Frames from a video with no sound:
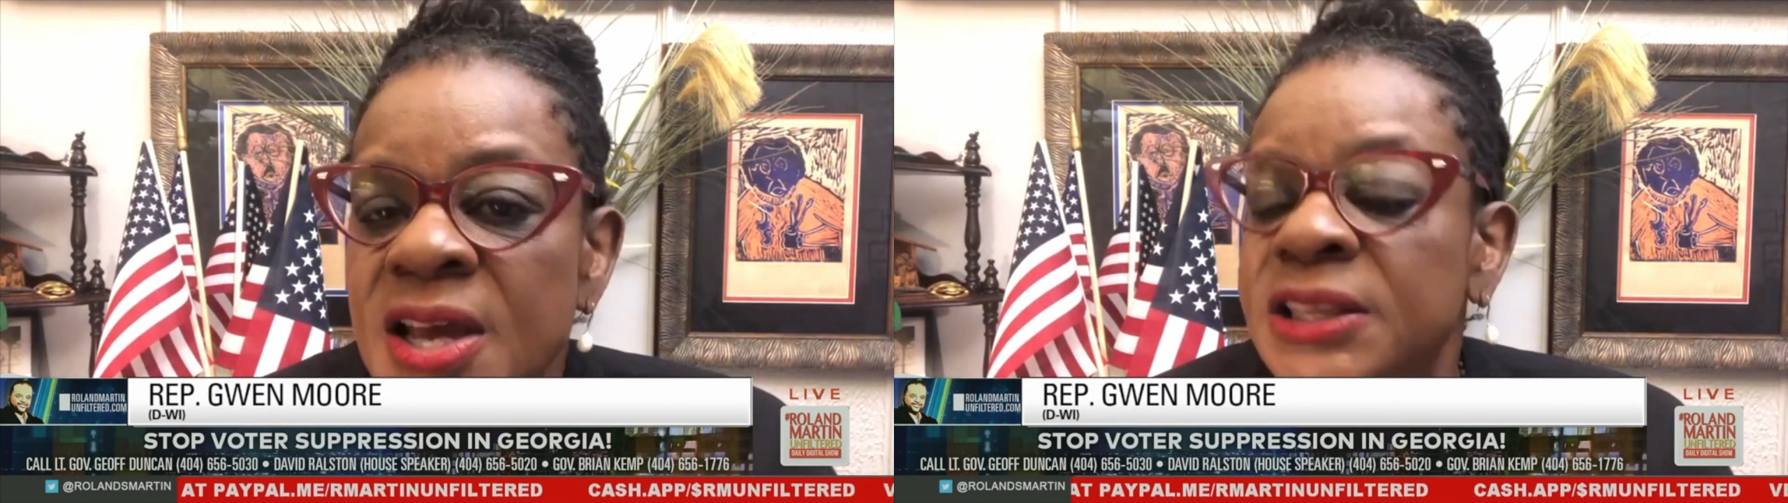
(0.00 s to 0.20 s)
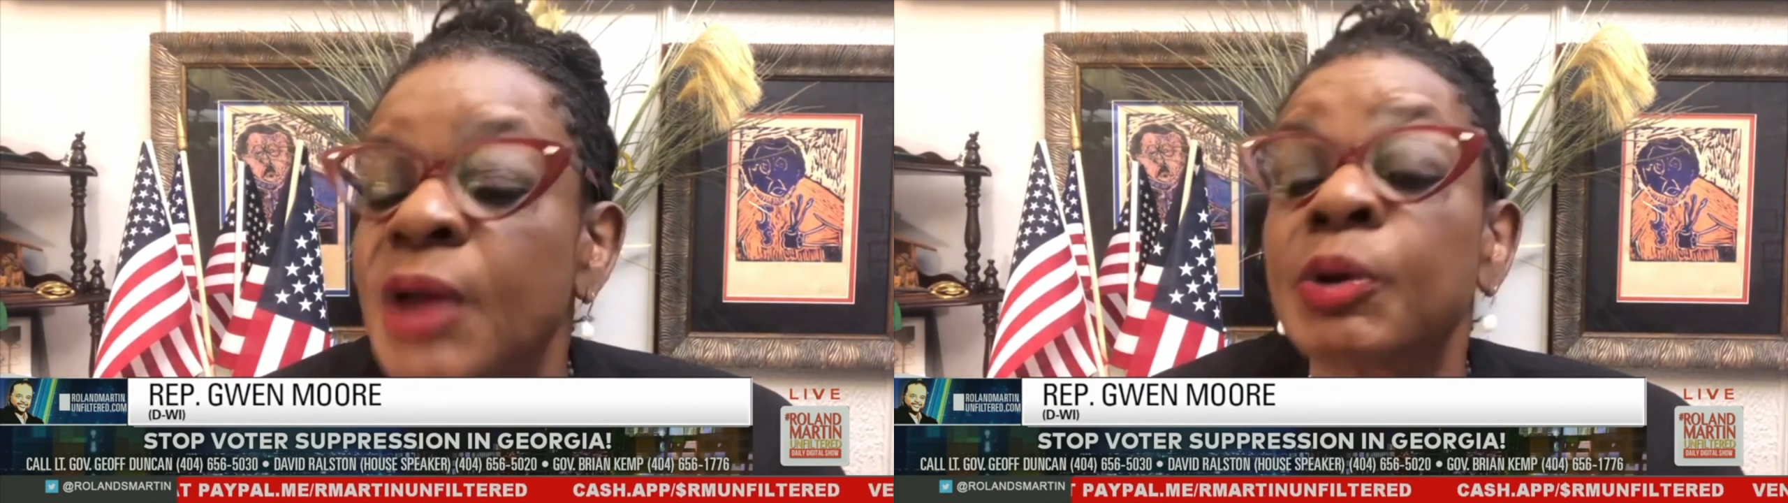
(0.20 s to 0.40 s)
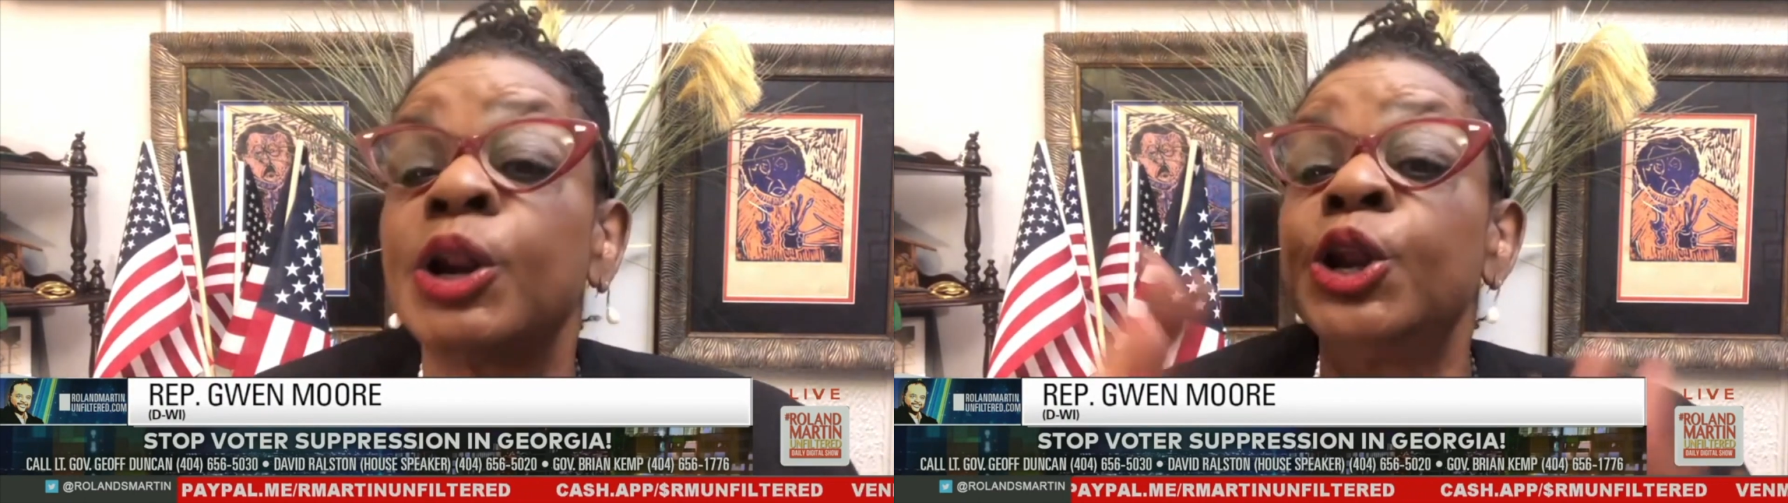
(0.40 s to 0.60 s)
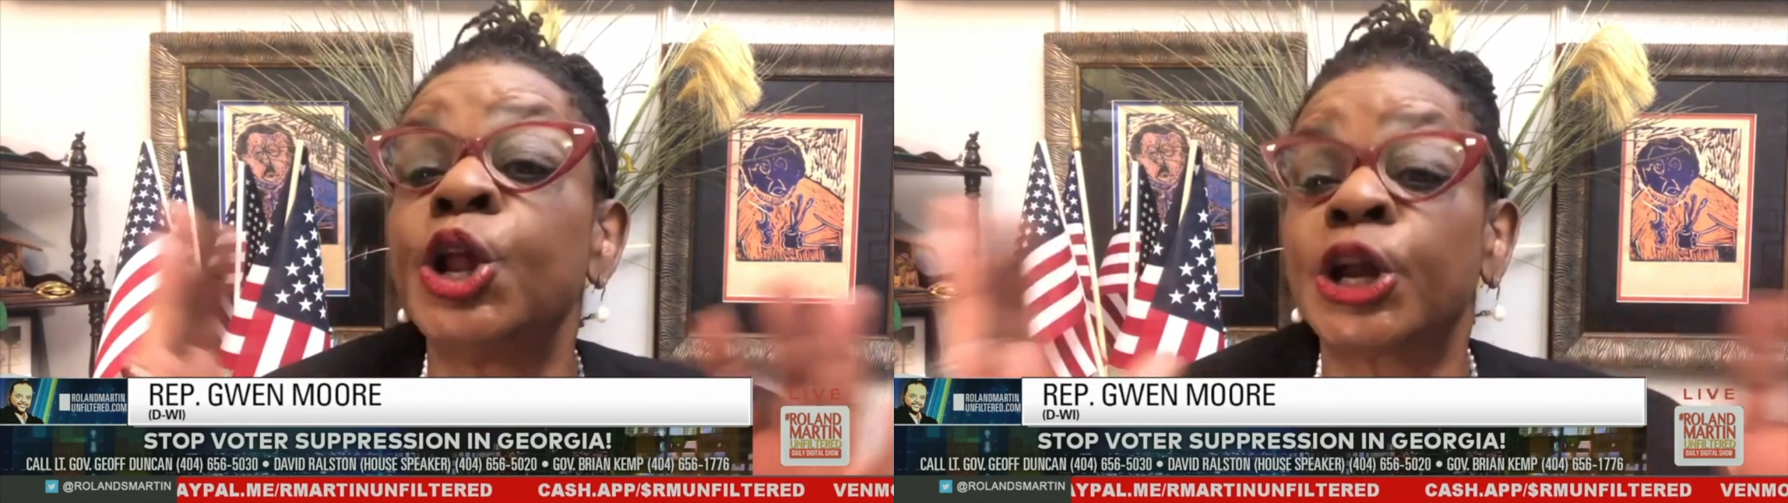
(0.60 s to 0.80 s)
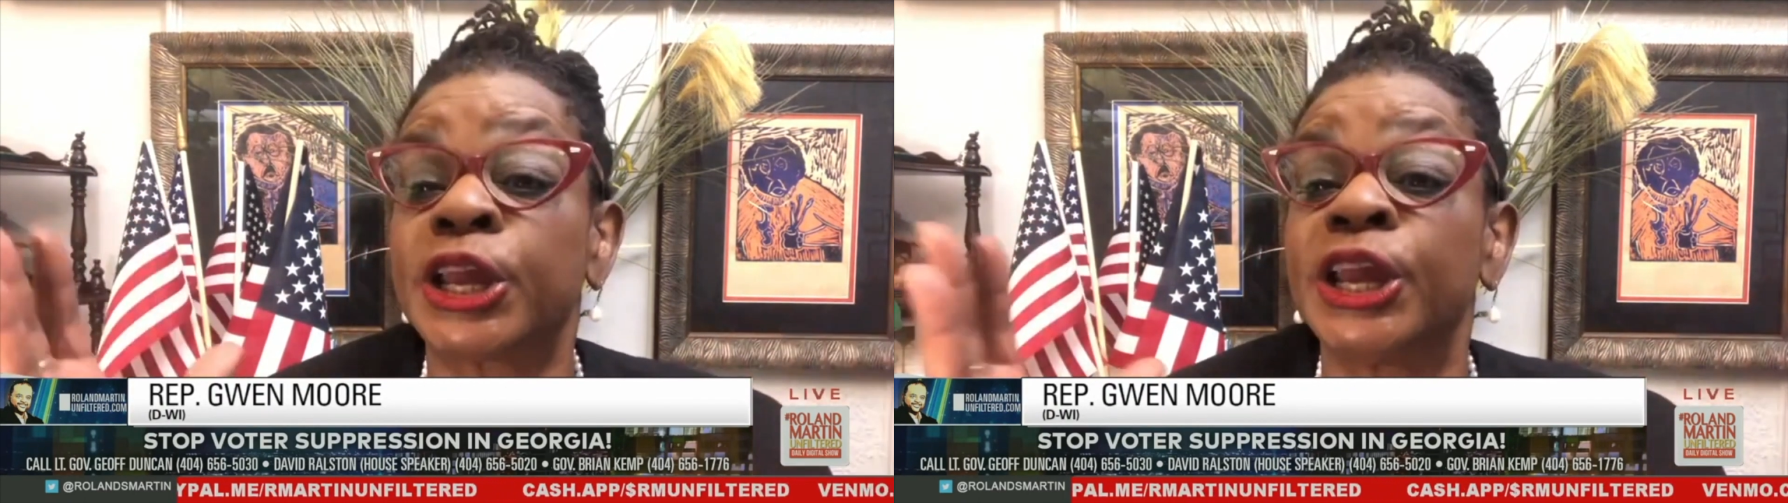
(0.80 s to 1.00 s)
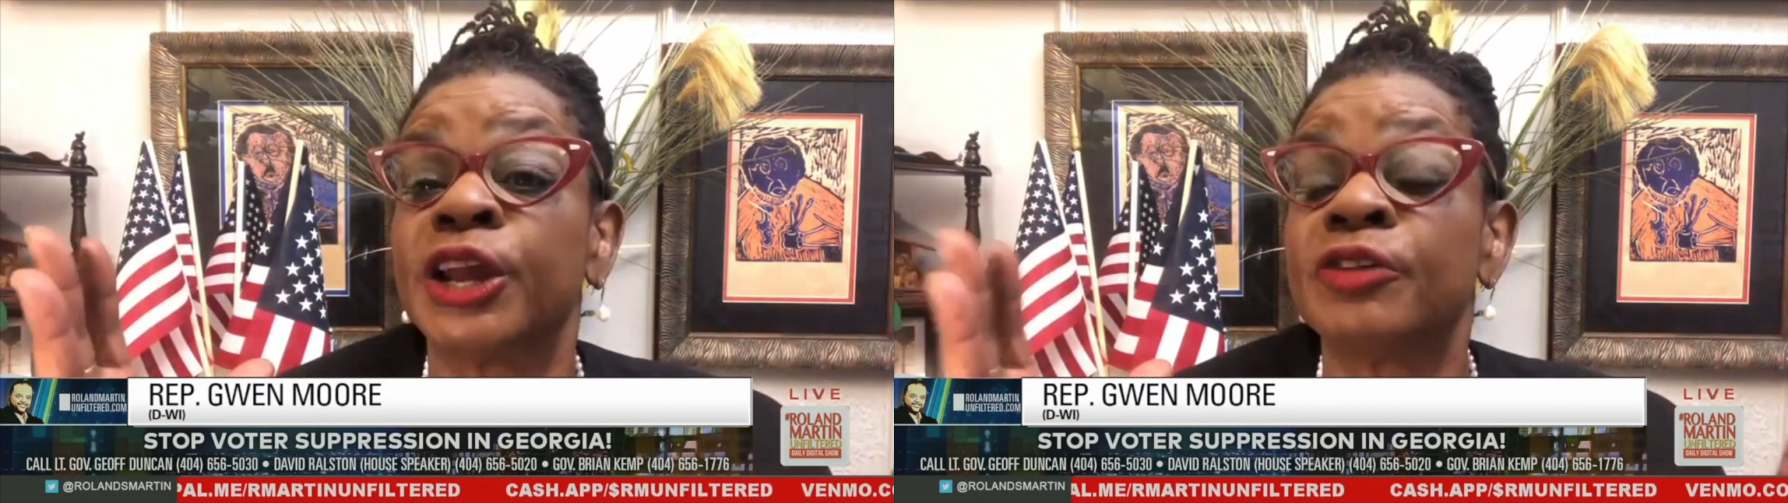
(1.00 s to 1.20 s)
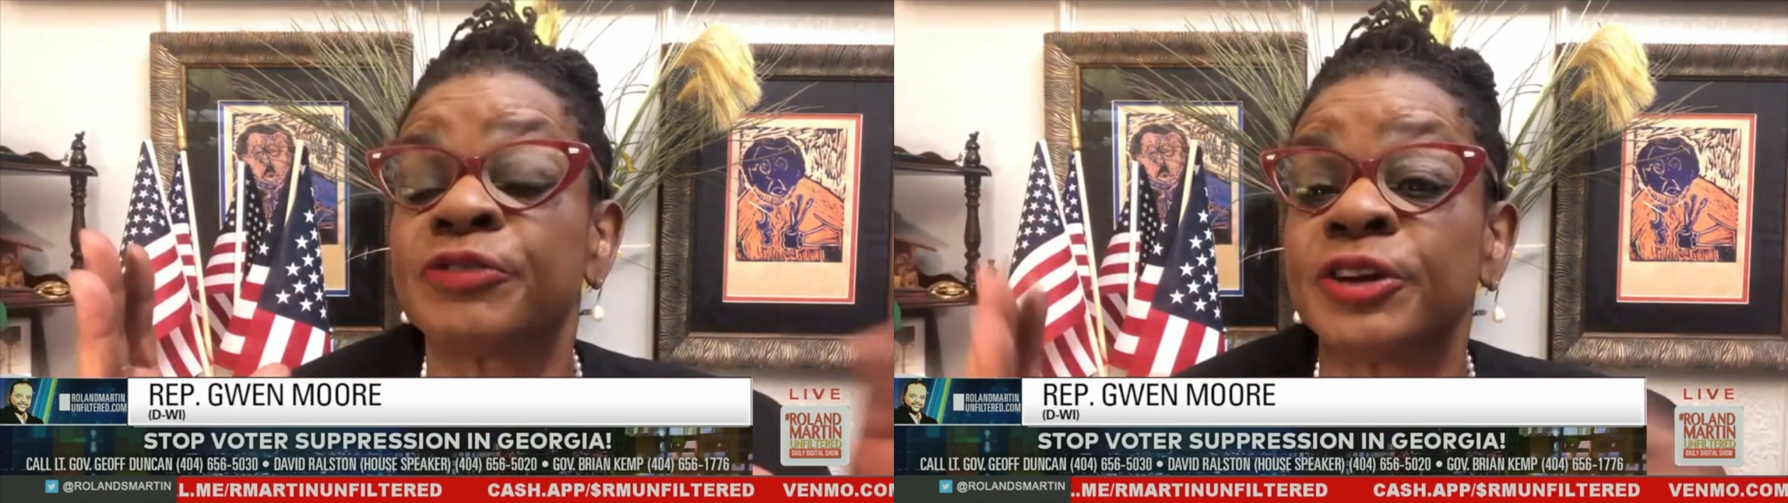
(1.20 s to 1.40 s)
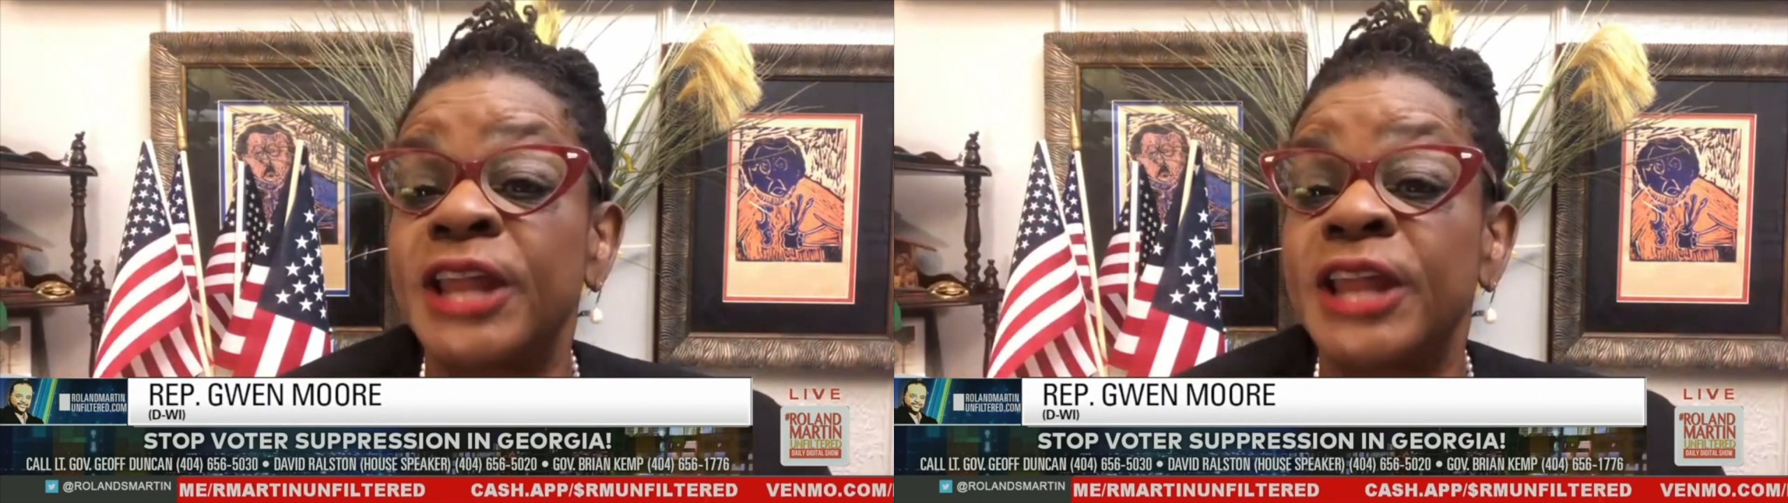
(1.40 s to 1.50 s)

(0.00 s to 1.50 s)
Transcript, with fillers: They were looking for